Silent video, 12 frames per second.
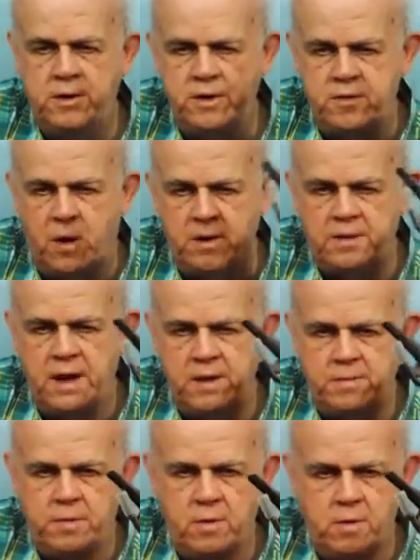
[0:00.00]
Guitar
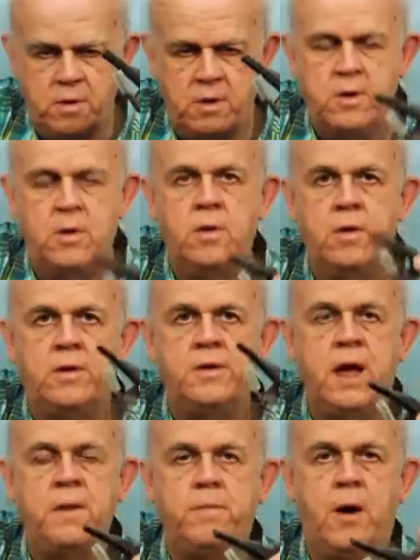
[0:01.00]
capo.
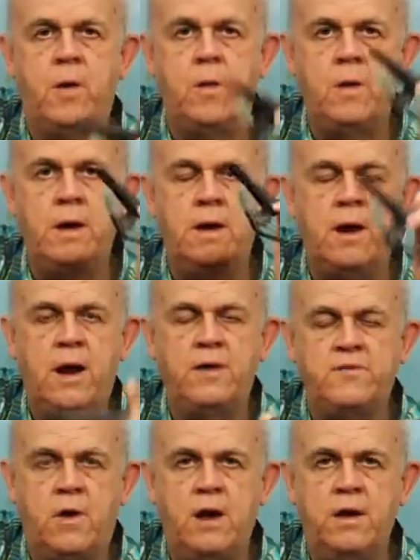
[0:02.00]
Capo and
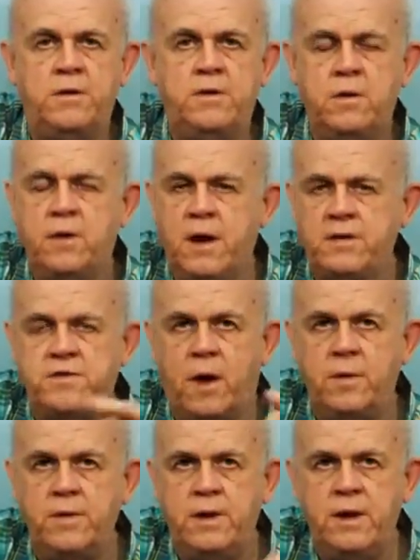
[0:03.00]
electronic tuner, that's
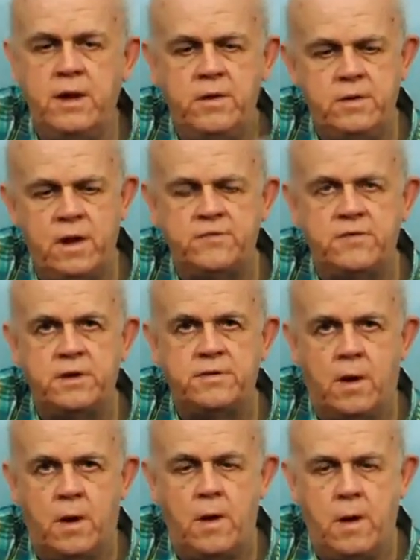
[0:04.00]
all you need. You got your
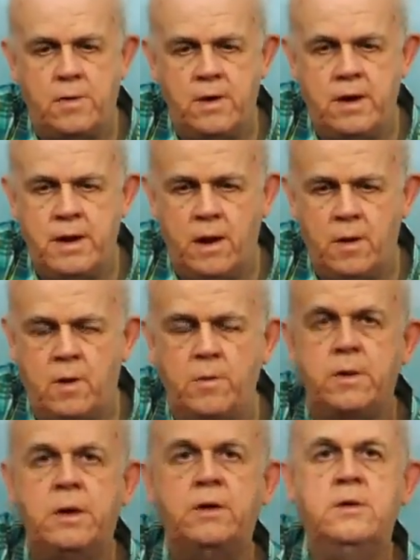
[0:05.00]
guitar already, I hope.